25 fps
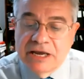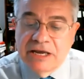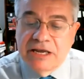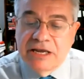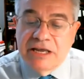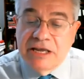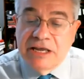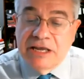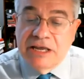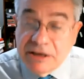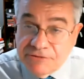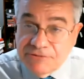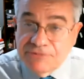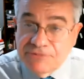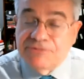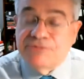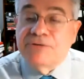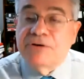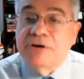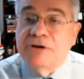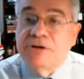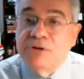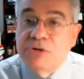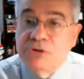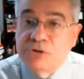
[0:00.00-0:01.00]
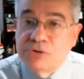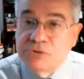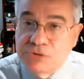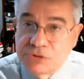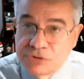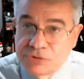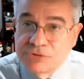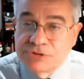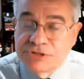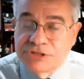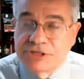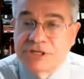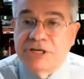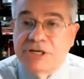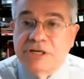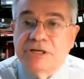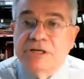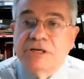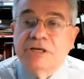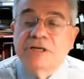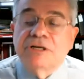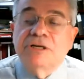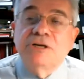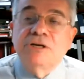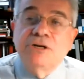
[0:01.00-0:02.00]
If you do see
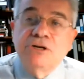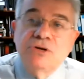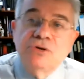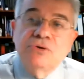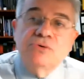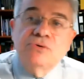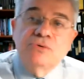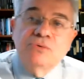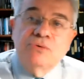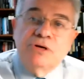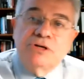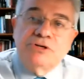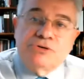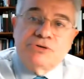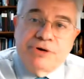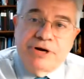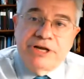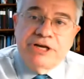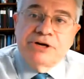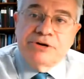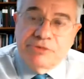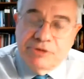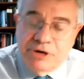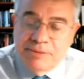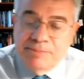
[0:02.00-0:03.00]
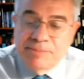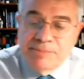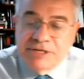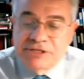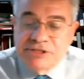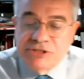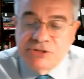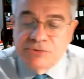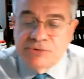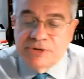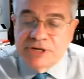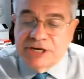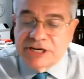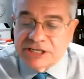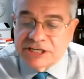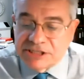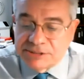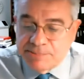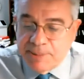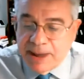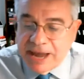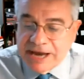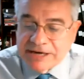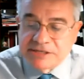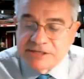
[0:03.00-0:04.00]
new trade agreements. You can
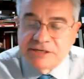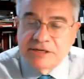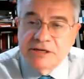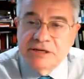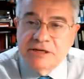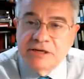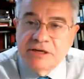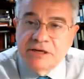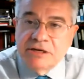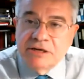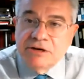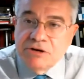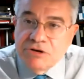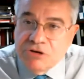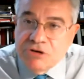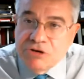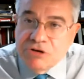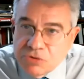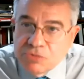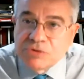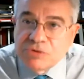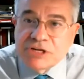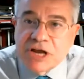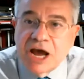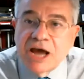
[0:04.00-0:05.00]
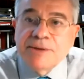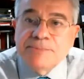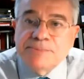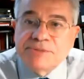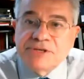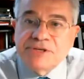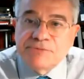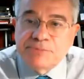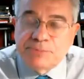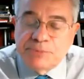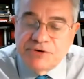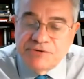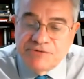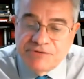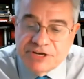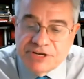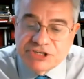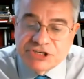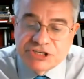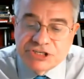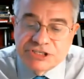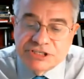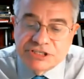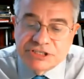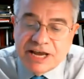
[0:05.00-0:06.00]
expect new types of
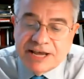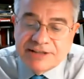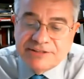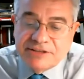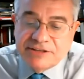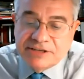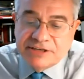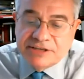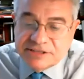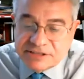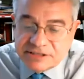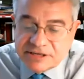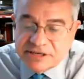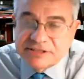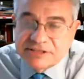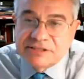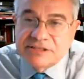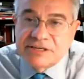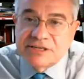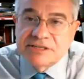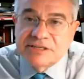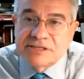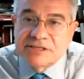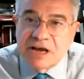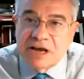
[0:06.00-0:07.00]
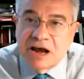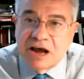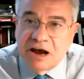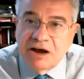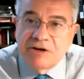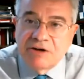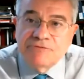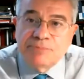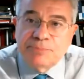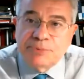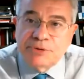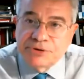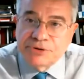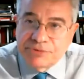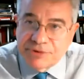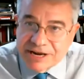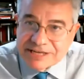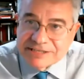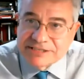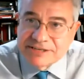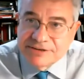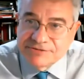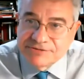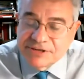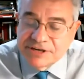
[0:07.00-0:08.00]
provisions at the insistence of
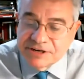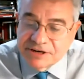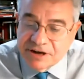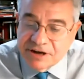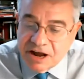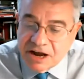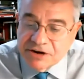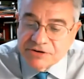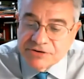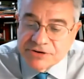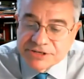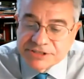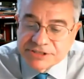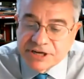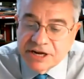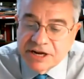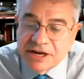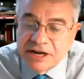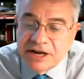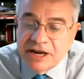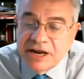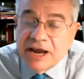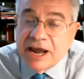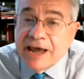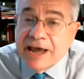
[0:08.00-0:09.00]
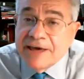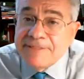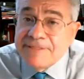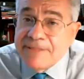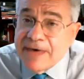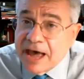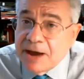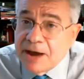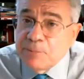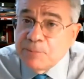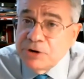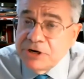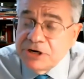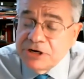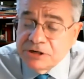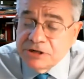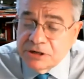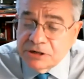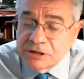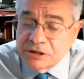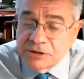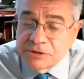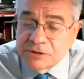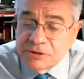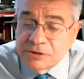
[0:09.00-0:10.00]
progressives in Congress, and that would
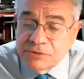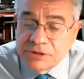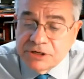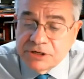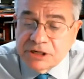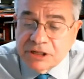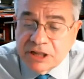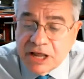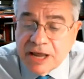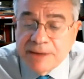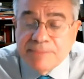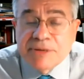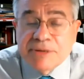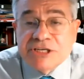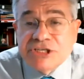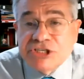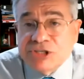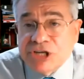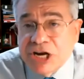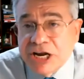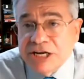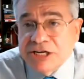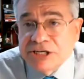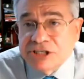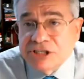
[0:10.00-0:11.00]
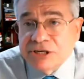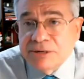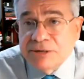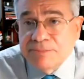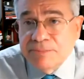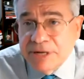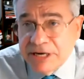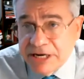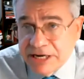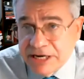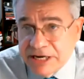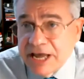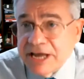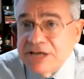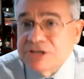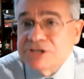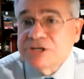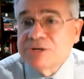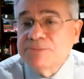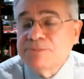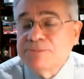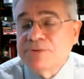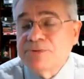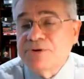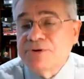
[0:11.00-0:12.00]
include climate change
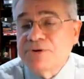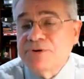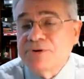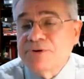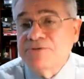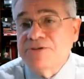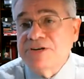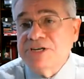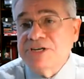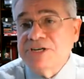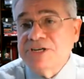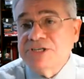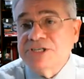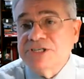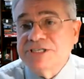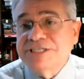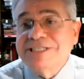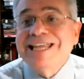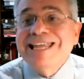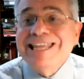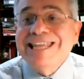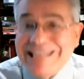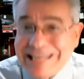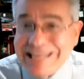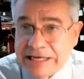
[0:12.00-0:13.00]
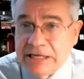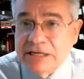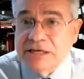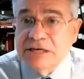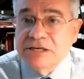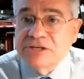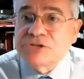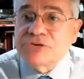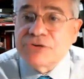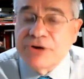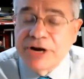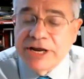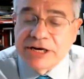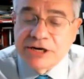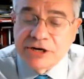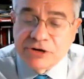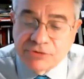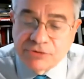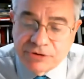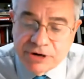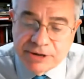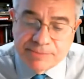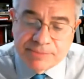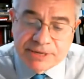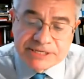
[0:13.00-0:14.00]
mitigation provisions in trade
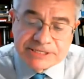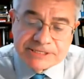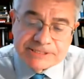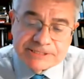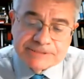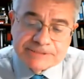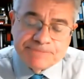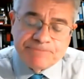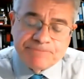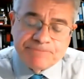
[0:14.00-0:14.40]
agreements.